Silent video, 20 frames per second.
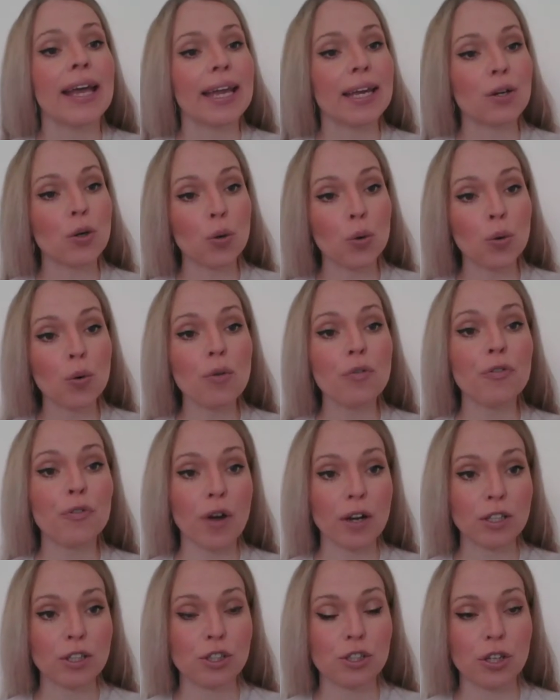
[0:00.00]
It all
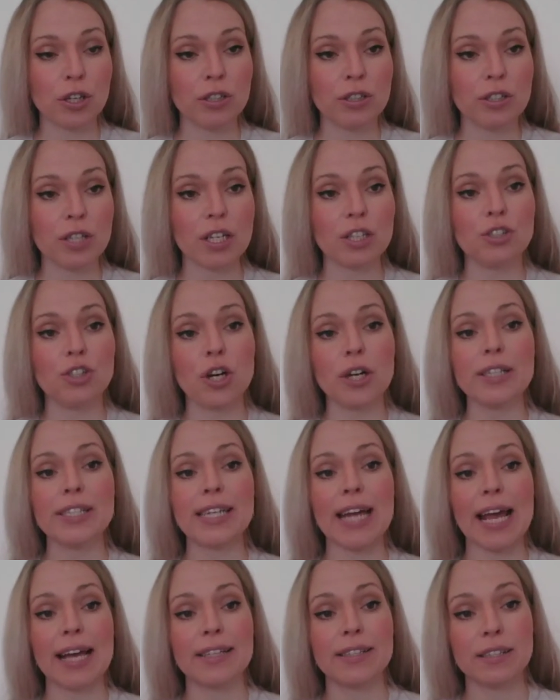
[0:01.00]
functioned
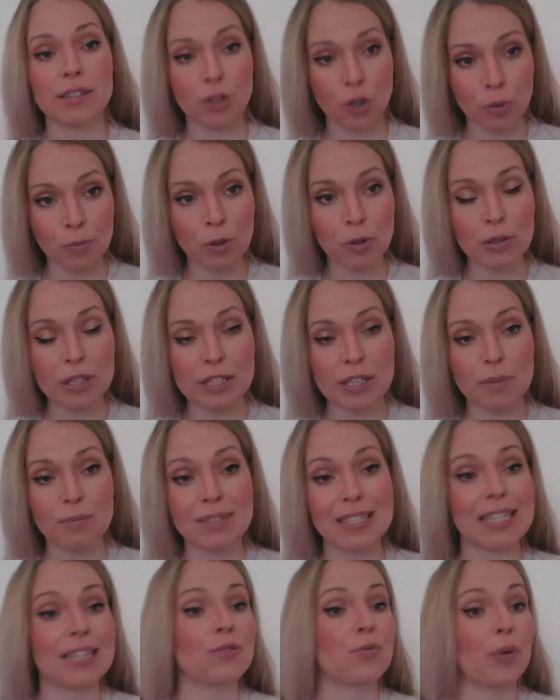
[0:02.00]
just as communism
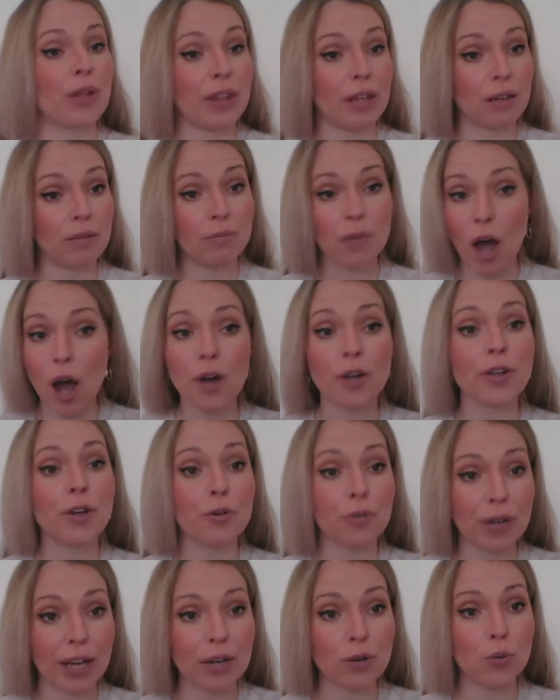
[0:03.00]
did within
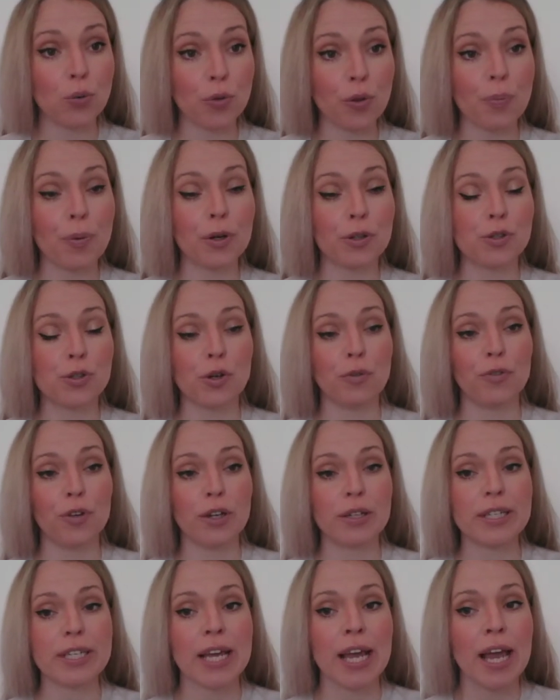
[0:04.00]
Hungary and all the
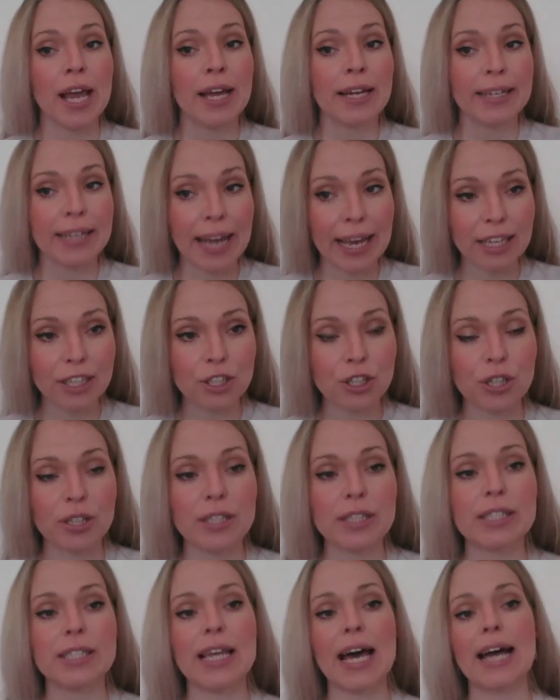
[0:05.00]
post-Soviet
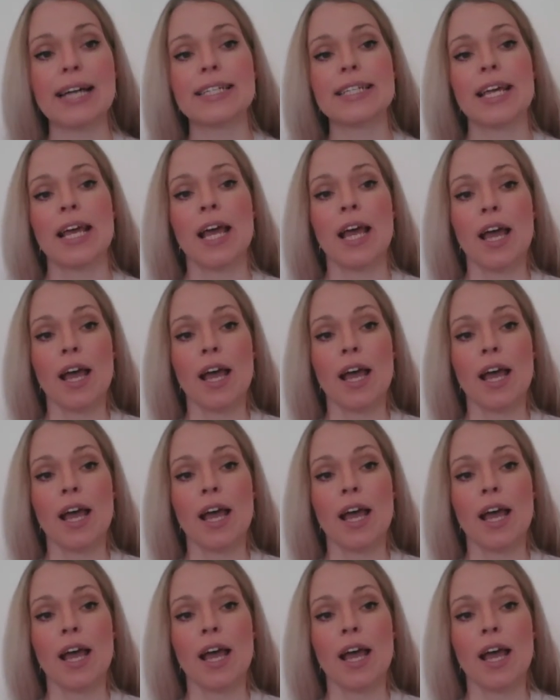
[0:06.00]
nations, that